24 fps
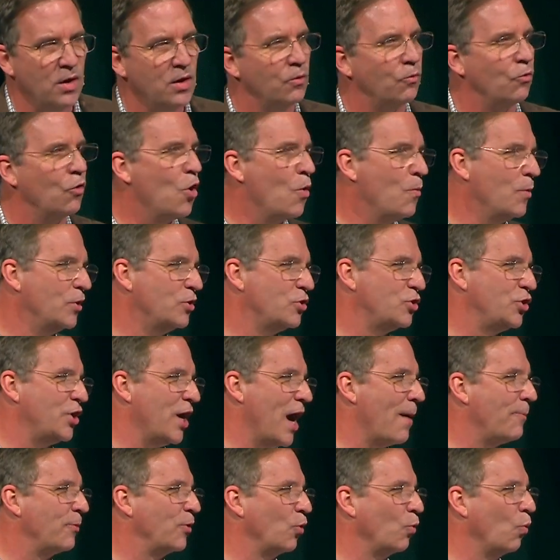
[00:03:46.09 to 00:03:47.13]
Romans
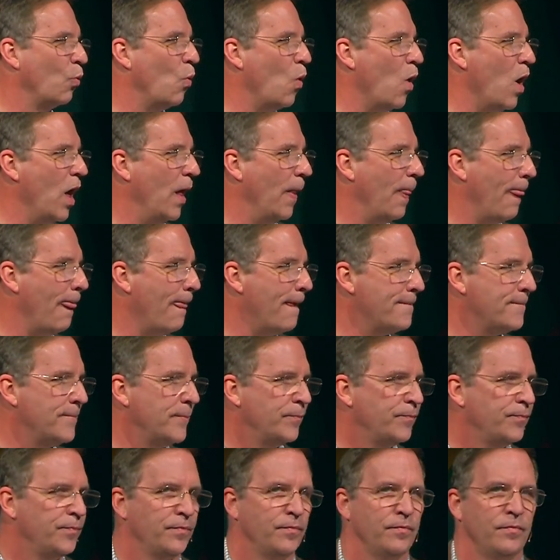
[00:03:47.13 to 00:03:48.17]
chapter 1.
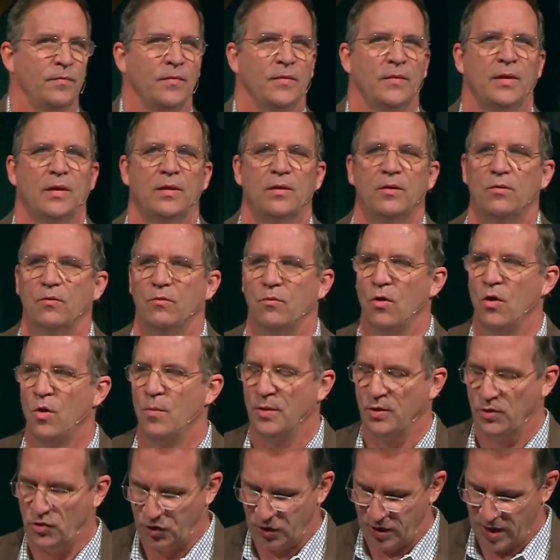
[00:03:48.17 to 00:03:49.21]

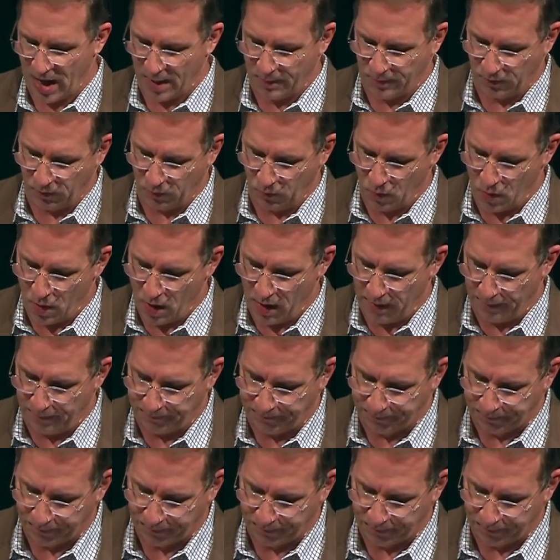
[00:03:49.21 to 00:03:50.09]
Romans chapter 1.